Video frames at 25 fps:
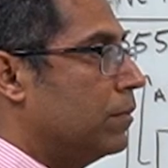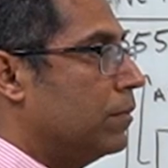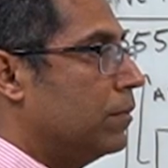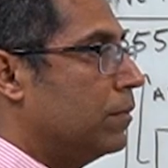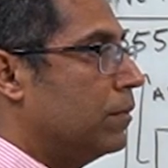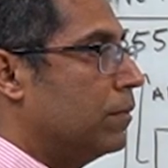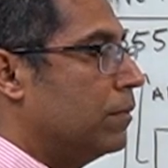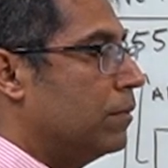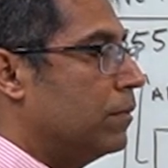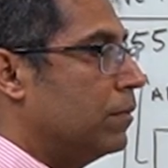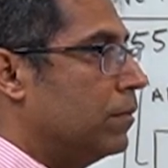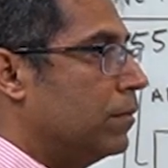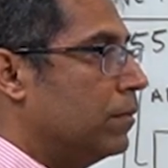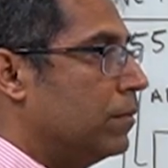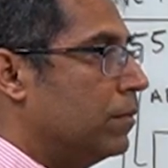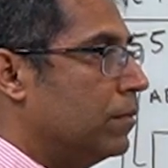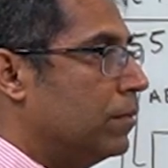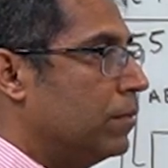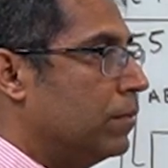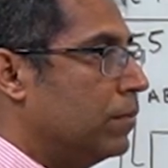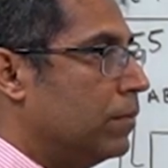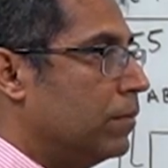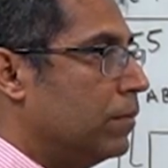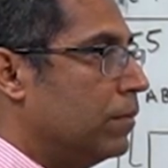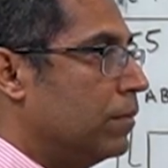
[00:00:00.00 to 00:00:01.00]

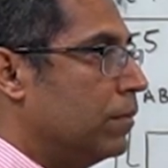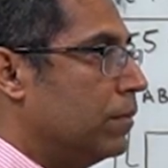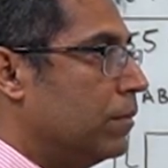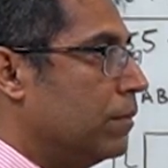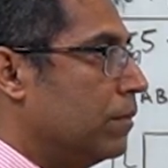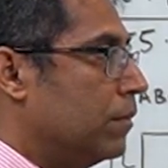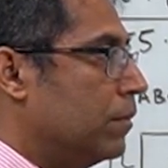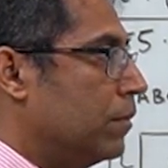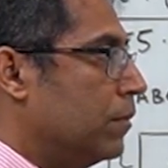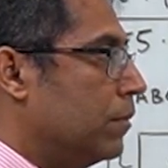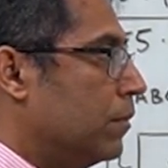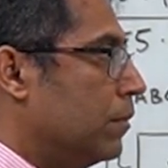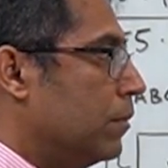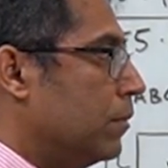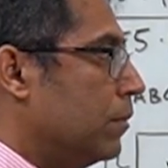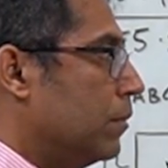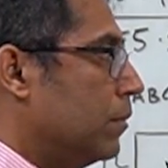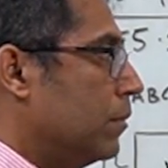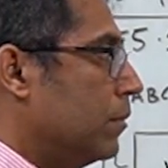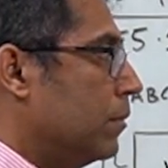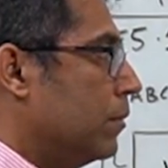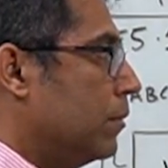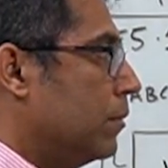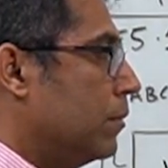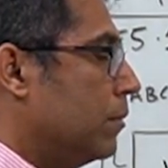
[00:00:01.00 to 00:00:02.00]

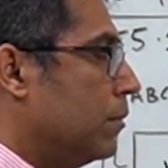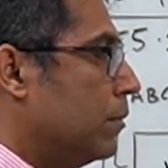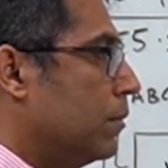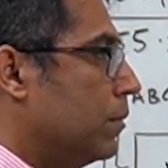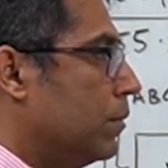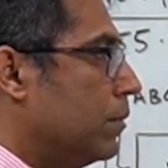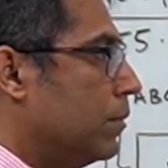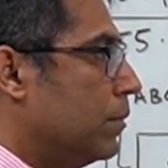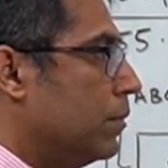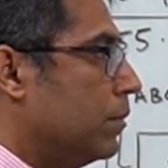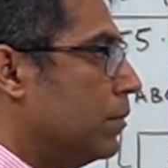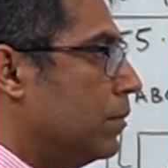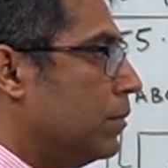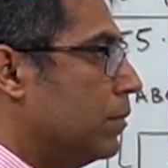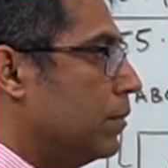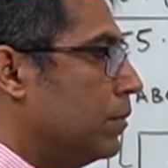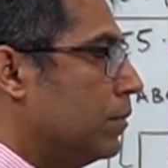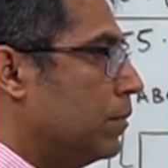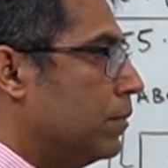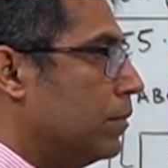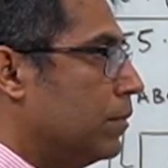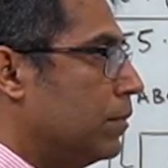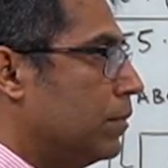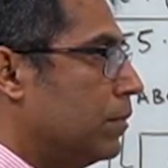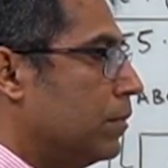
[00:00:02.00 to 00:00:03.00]

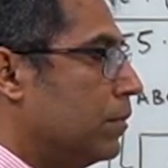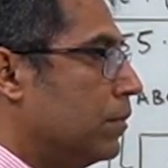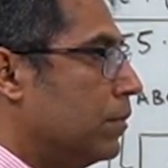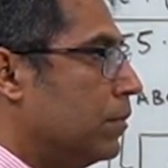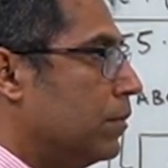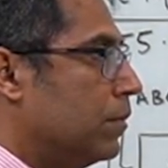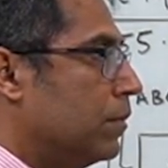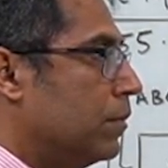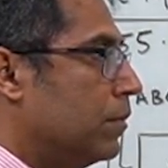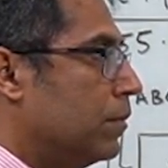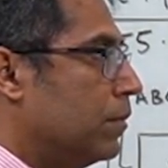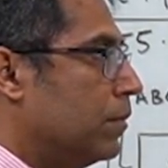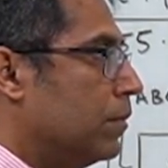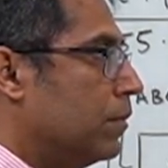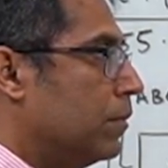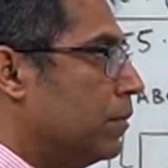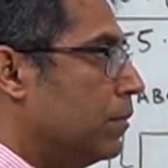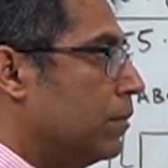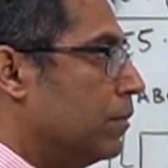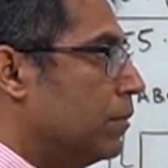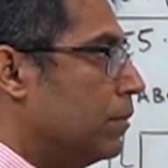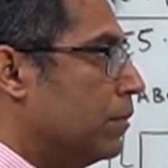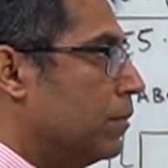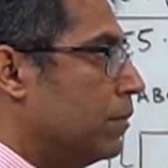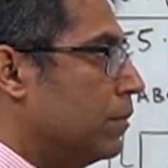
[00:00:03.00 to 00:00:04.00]

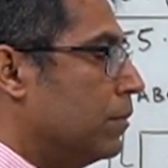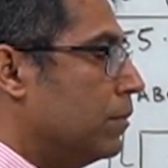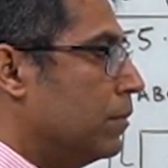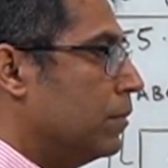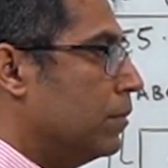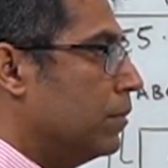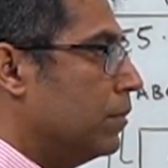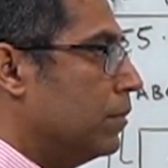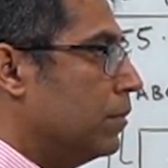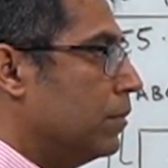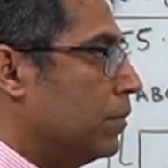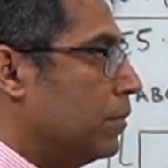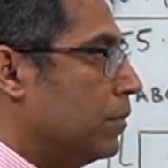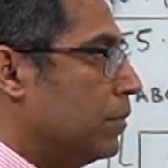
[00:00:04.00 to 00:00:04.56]
This person isn't speaking.